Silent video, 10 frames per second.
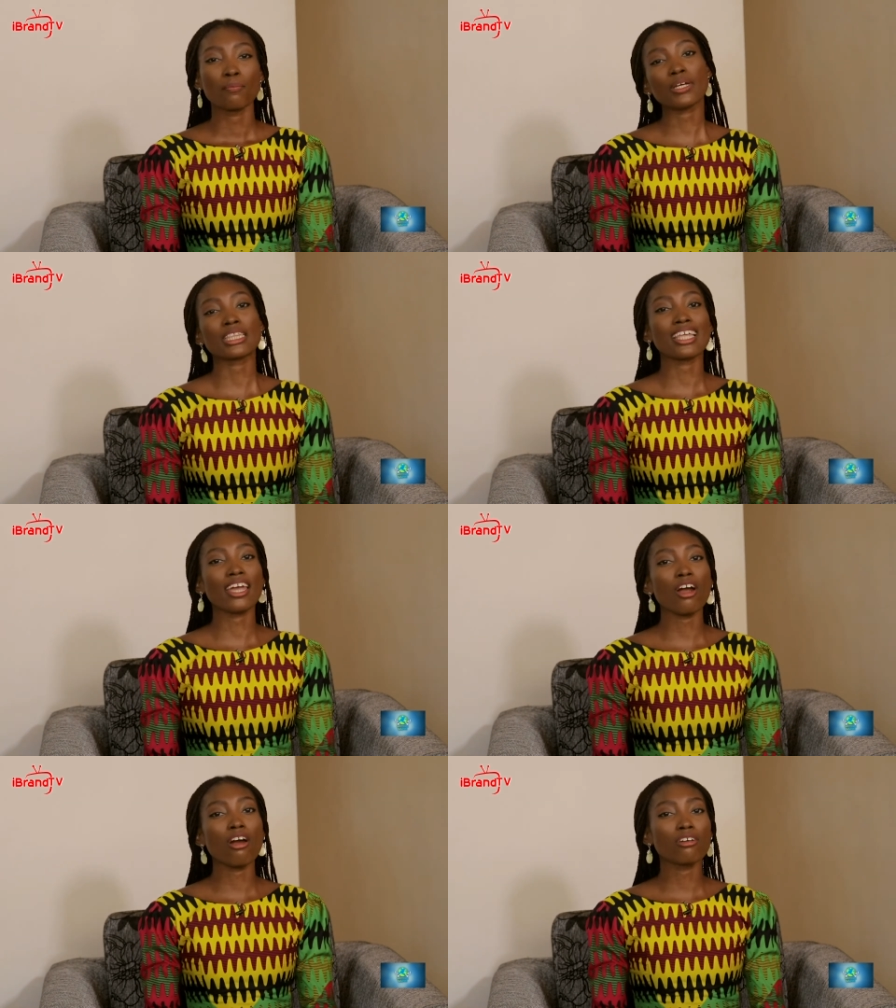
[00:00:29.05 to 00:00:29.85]
But
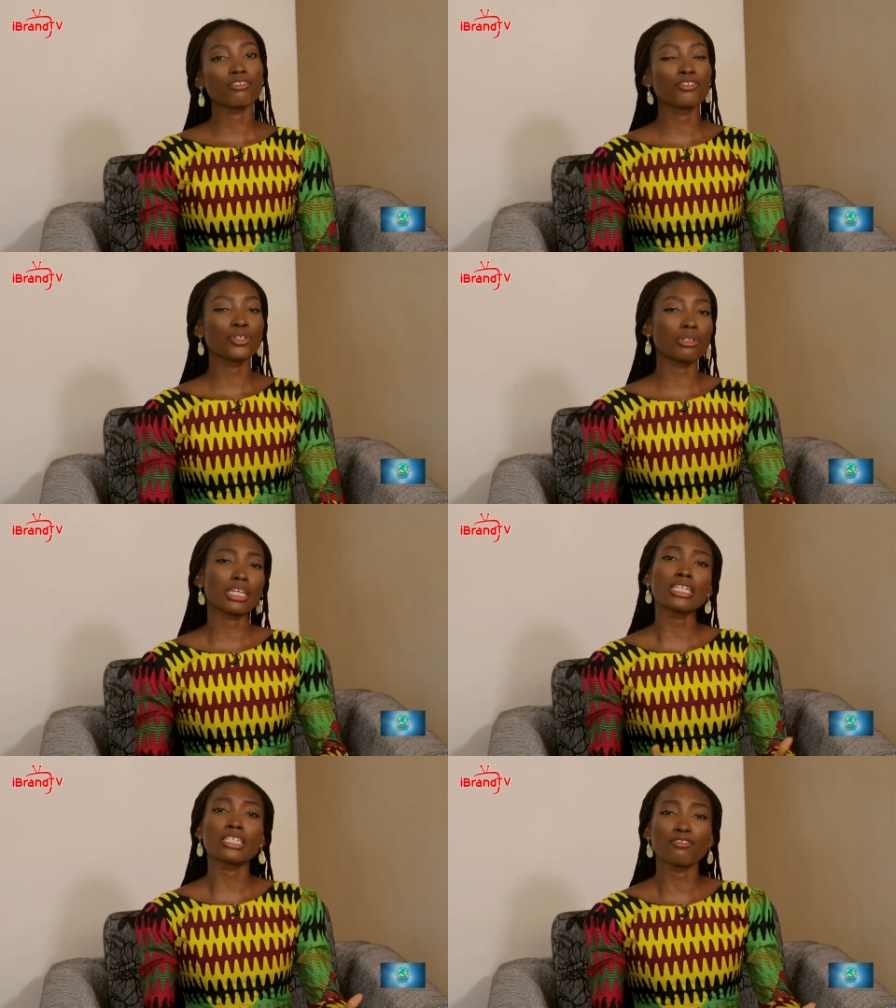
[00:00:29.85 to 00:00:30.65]
there are a few
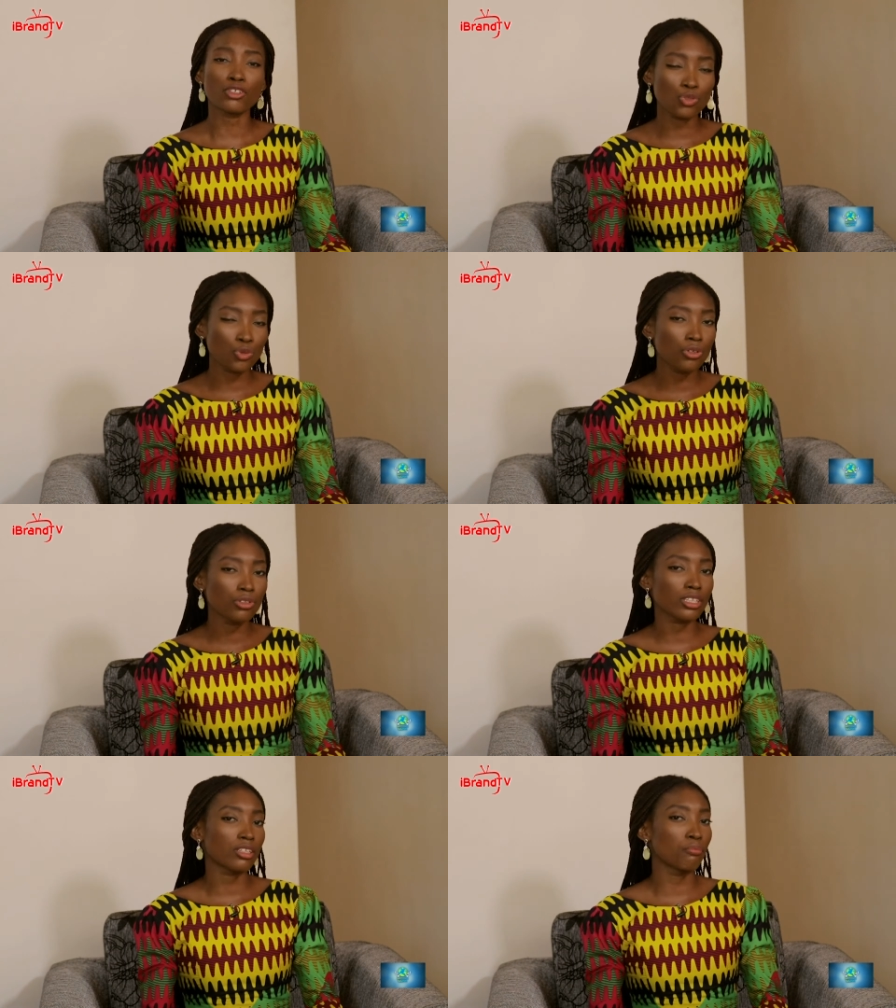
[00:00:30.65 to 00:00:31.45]

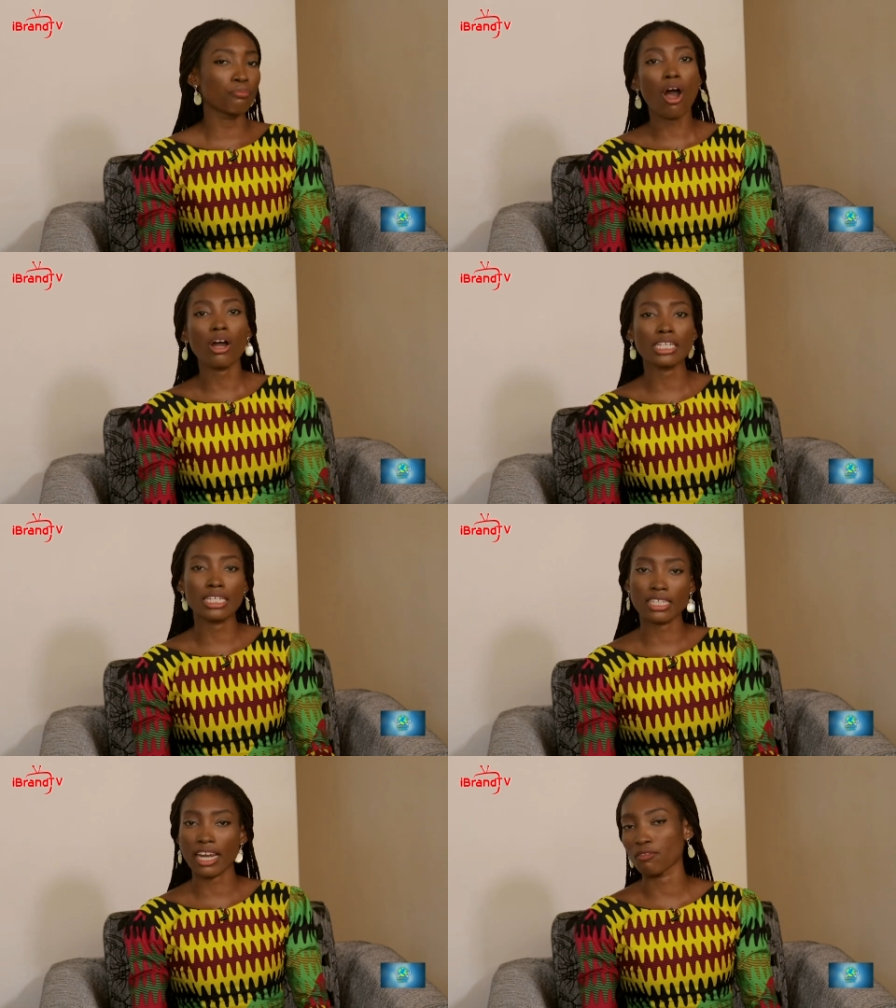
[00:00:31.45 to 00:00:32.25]
individuals and
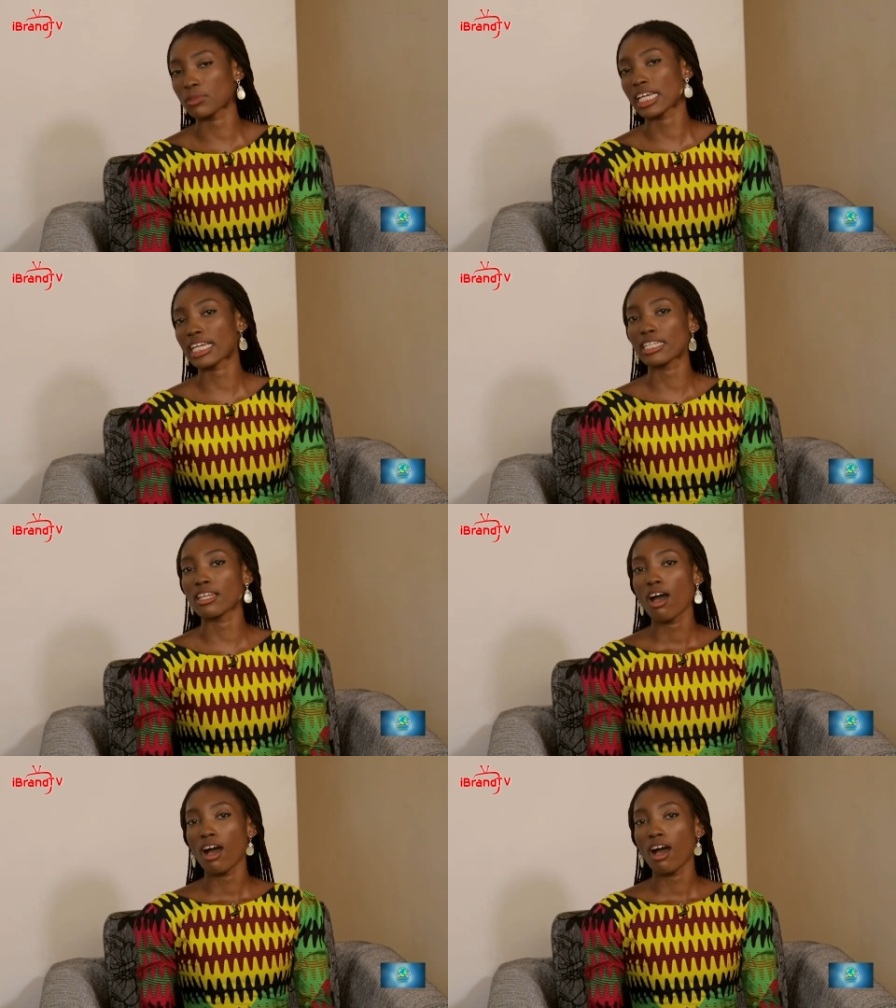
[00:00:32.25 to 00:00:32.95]
bodies that have been taking